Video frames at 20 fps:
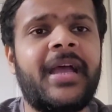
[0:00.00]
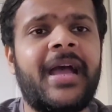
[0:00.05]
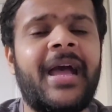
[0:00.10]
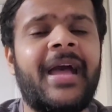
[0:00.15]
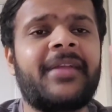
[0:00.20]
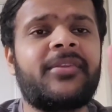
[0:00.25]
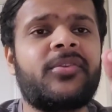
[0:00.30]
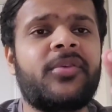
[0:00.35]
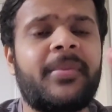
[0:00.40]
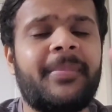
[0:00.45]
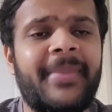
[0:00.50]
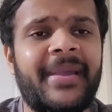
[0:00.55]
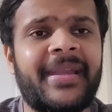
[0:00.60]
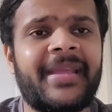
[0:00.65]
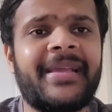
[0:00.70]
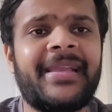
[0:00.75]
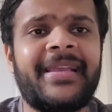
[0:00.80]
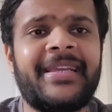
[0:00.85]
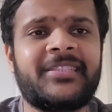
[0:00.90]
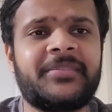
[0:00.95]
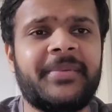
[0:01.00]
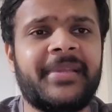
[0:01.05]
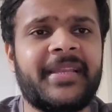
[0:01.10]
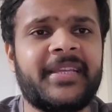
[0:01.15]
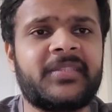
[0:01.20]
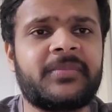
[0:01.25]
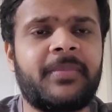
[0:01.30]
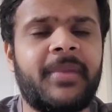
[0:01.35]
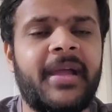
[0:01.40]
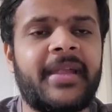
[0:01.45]
and your medical has been
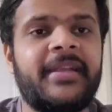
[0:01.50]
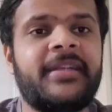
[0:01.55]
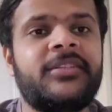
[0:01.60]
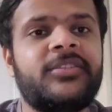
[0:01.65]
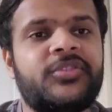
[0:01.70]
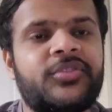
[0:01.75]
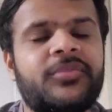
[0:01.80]
expired,